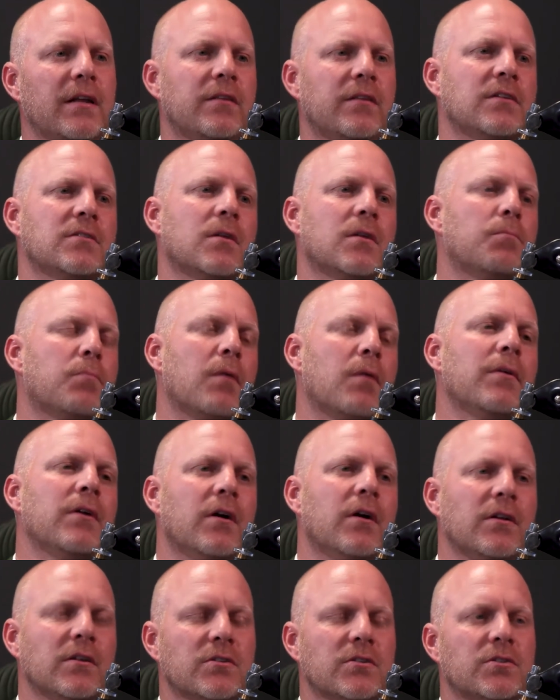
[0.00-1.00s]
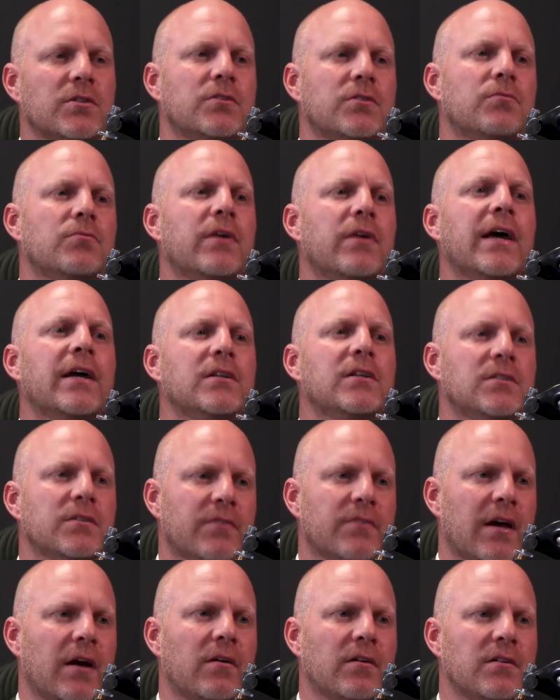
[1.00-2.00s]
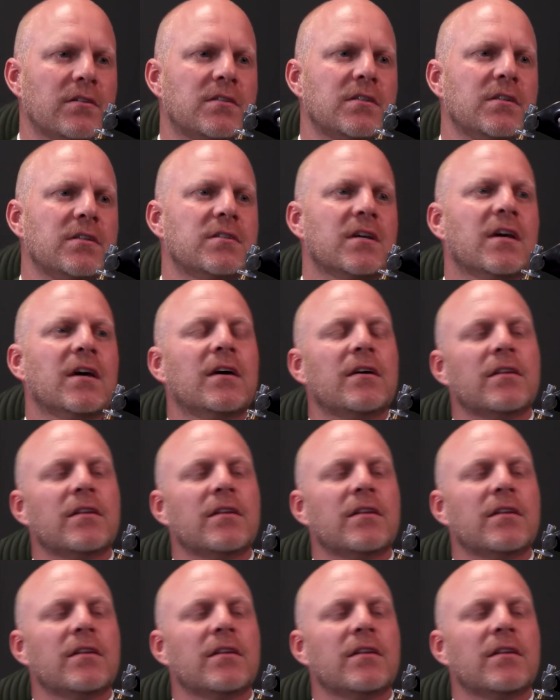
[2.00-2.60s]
There's probably only a certain range of currencies